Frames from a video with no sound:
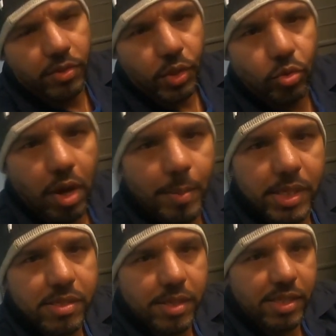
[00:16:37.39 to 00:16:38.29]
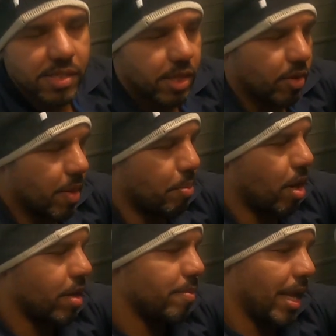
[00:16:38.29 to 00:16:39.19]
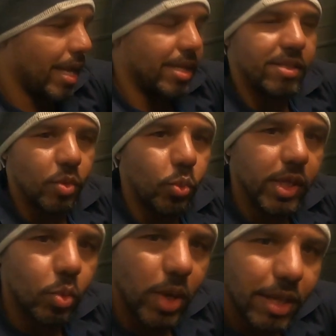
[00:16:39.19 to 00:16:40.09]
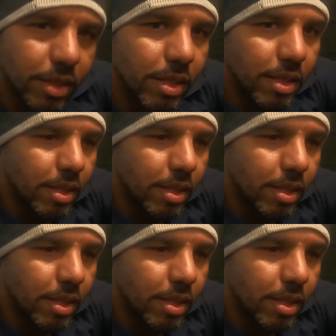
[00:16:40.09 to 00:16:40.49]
the grommets that sit on the bottom and in the wheel well,